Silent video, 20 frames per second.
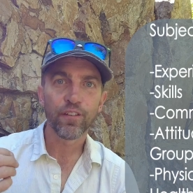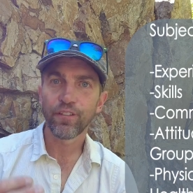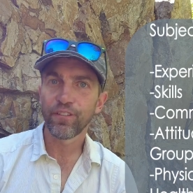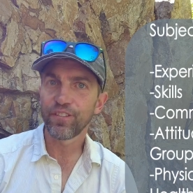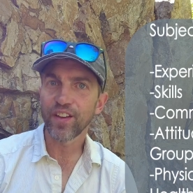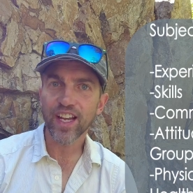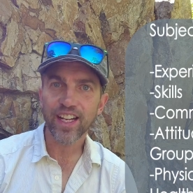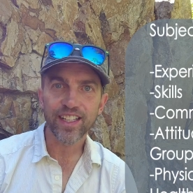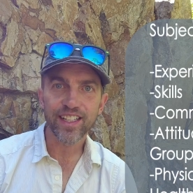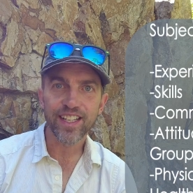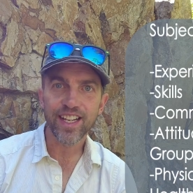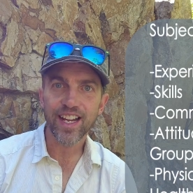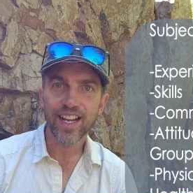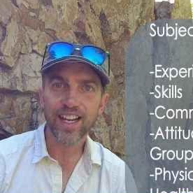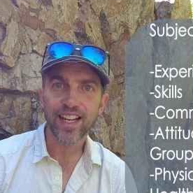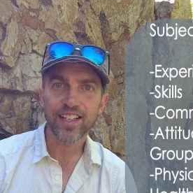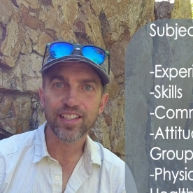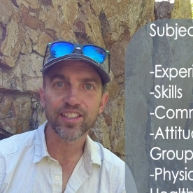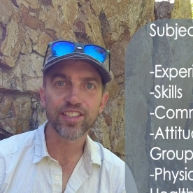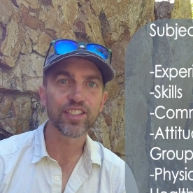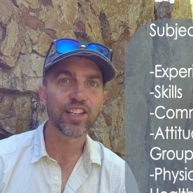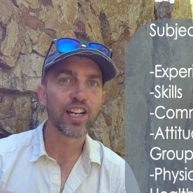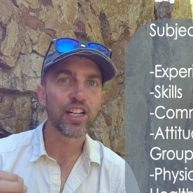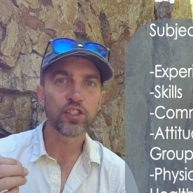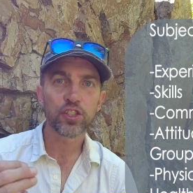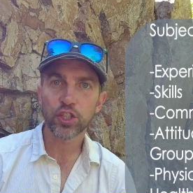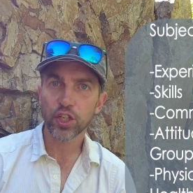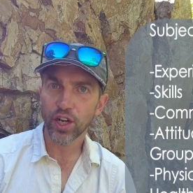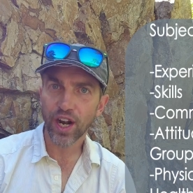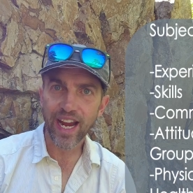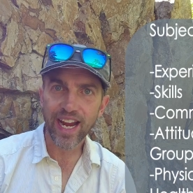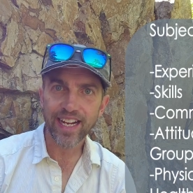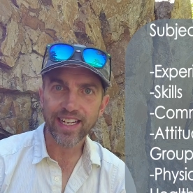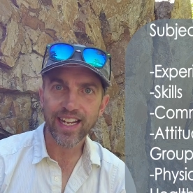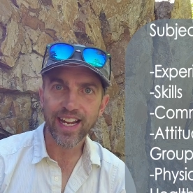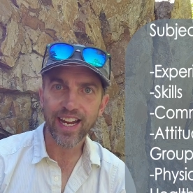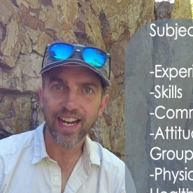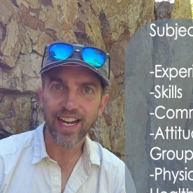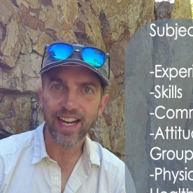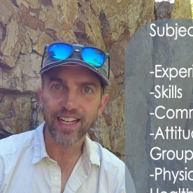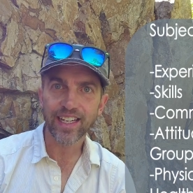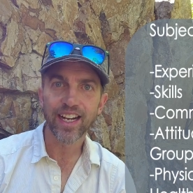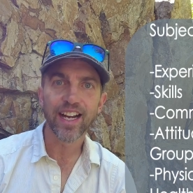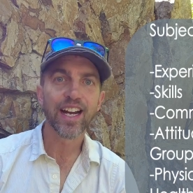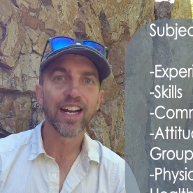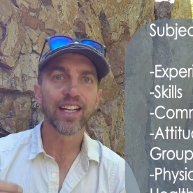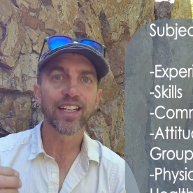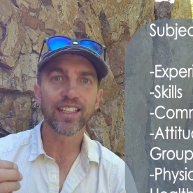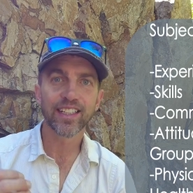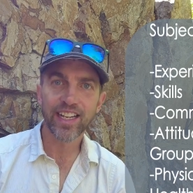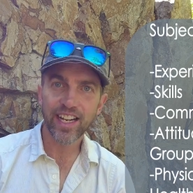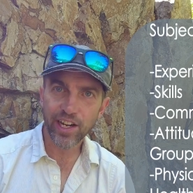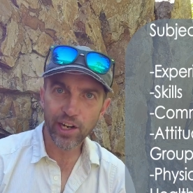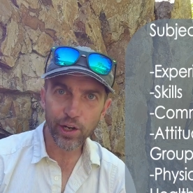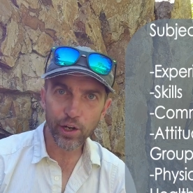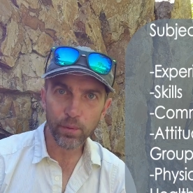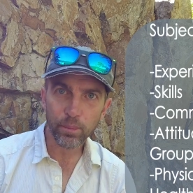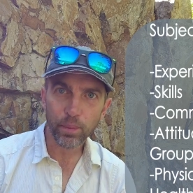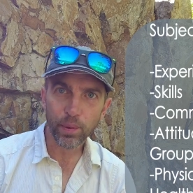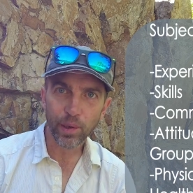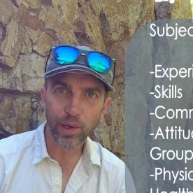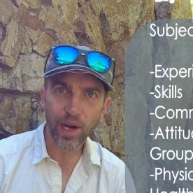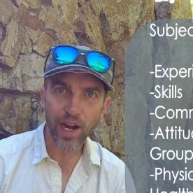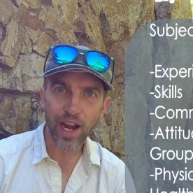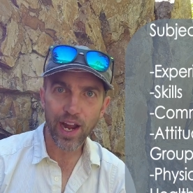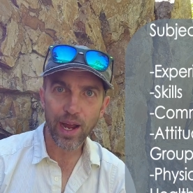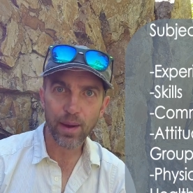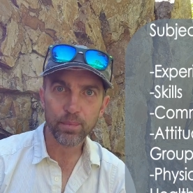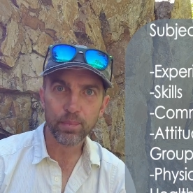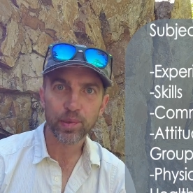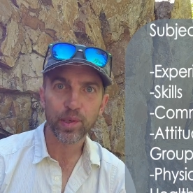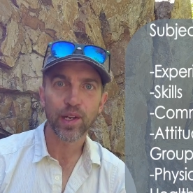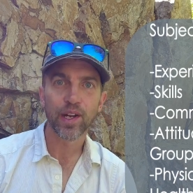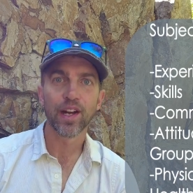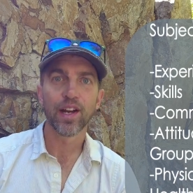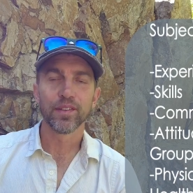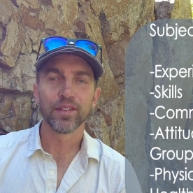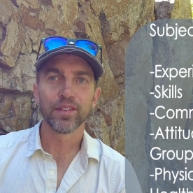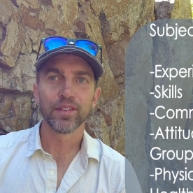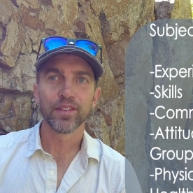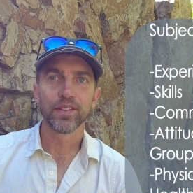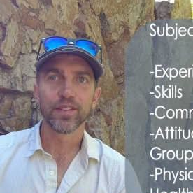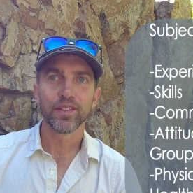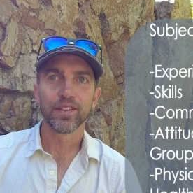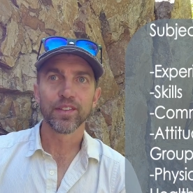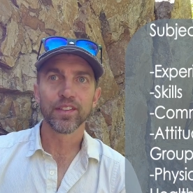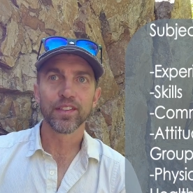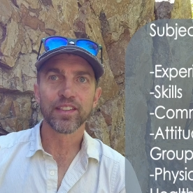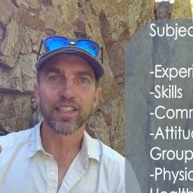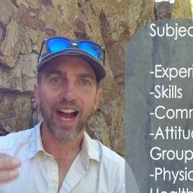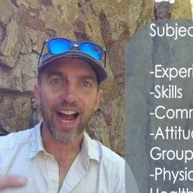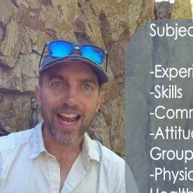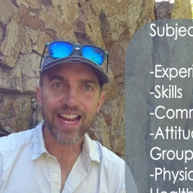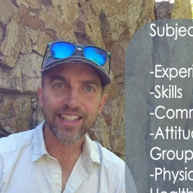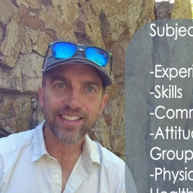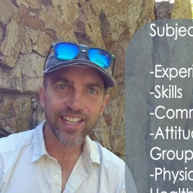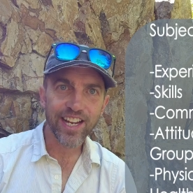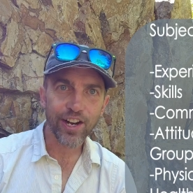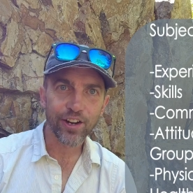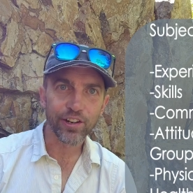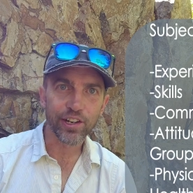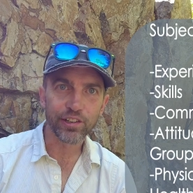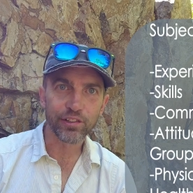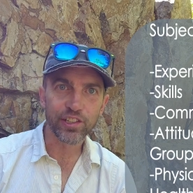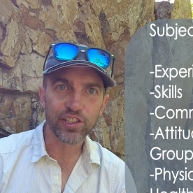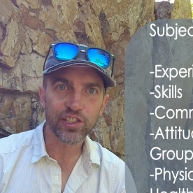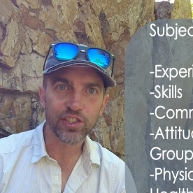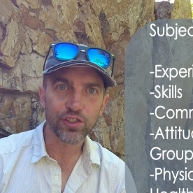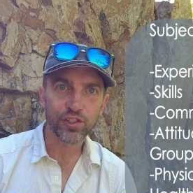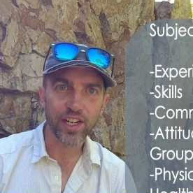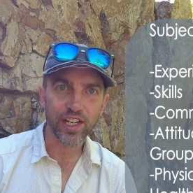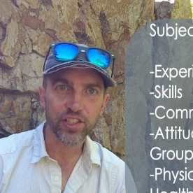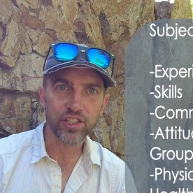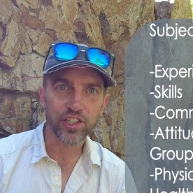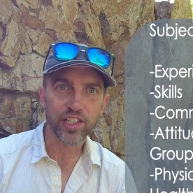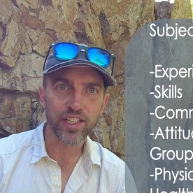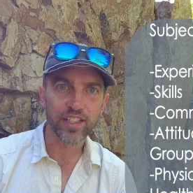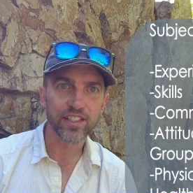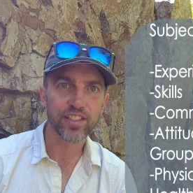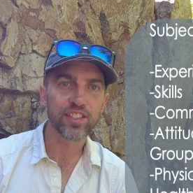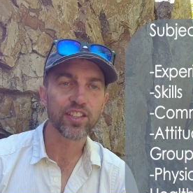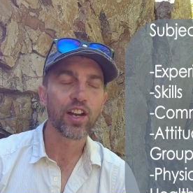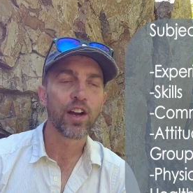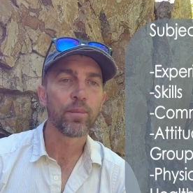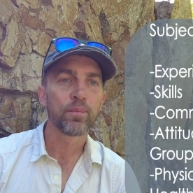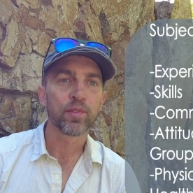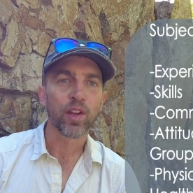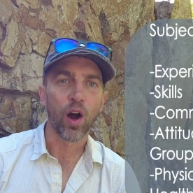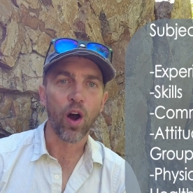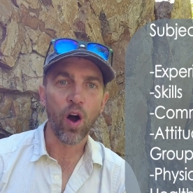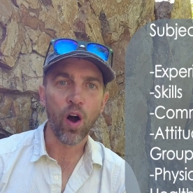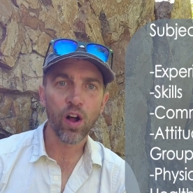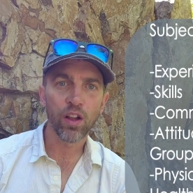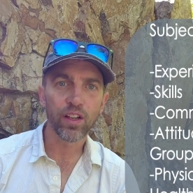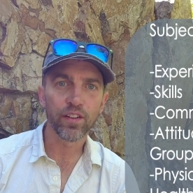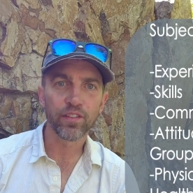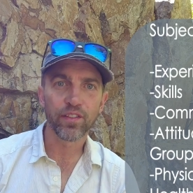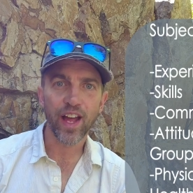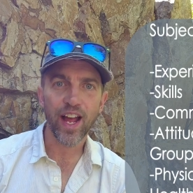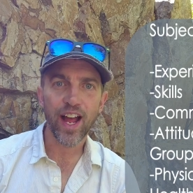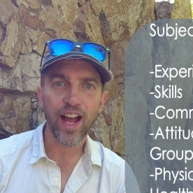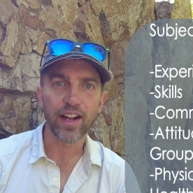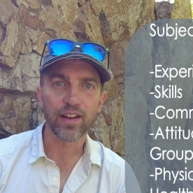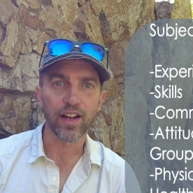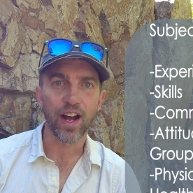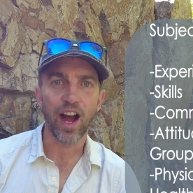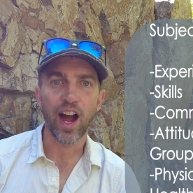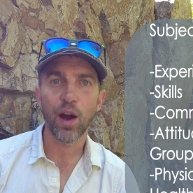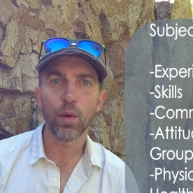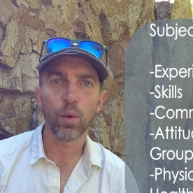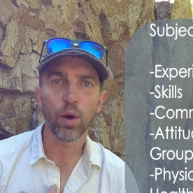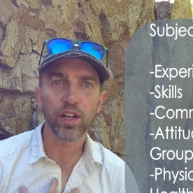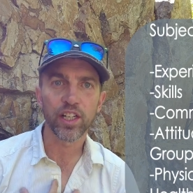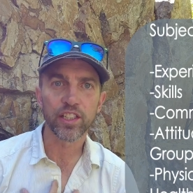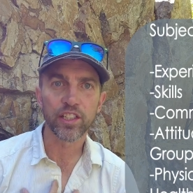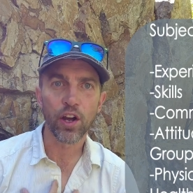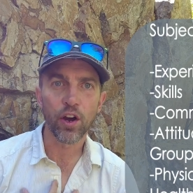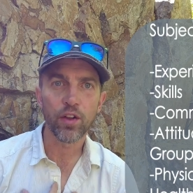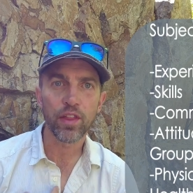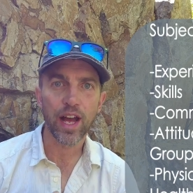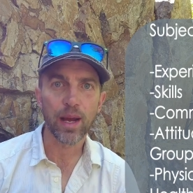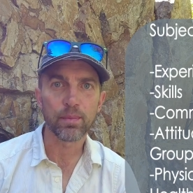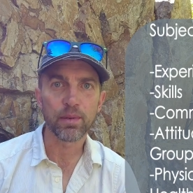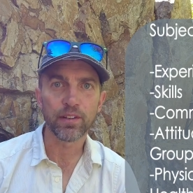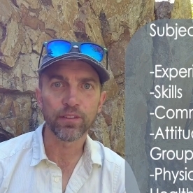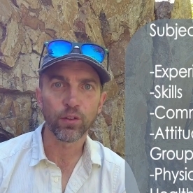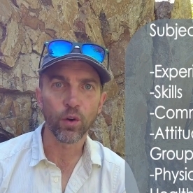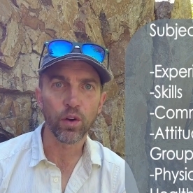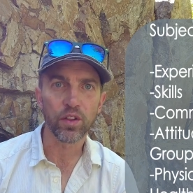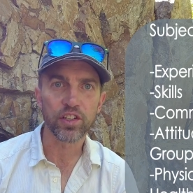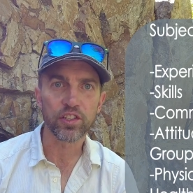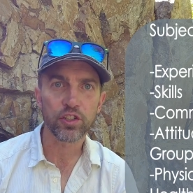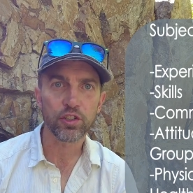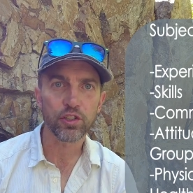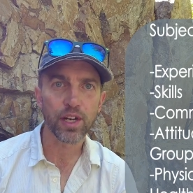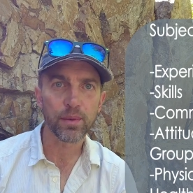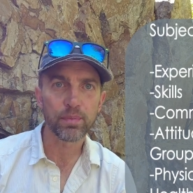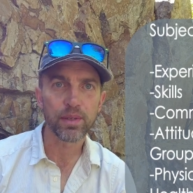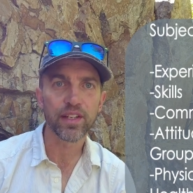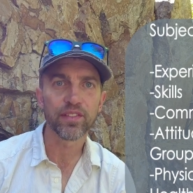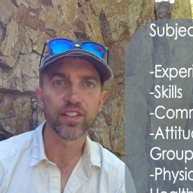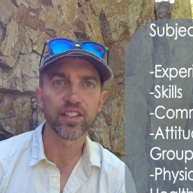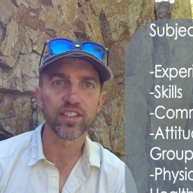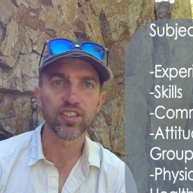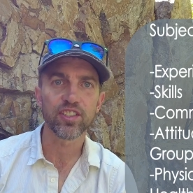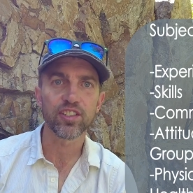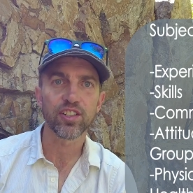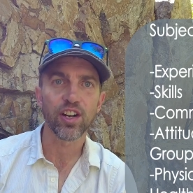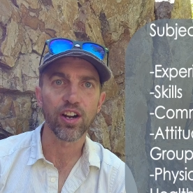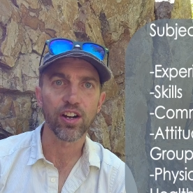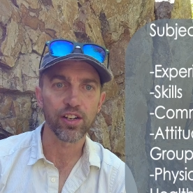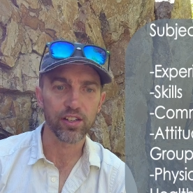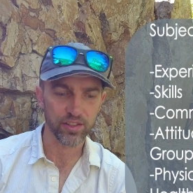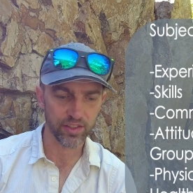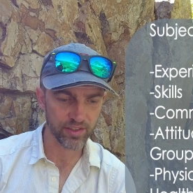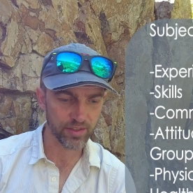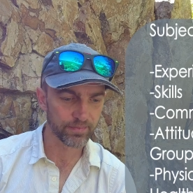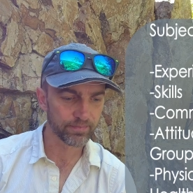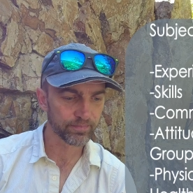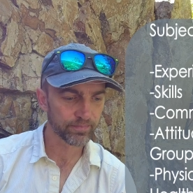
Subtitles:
fitness, training, gear prep, dietary restrictions, all of that. I want to know that before the trip even starts.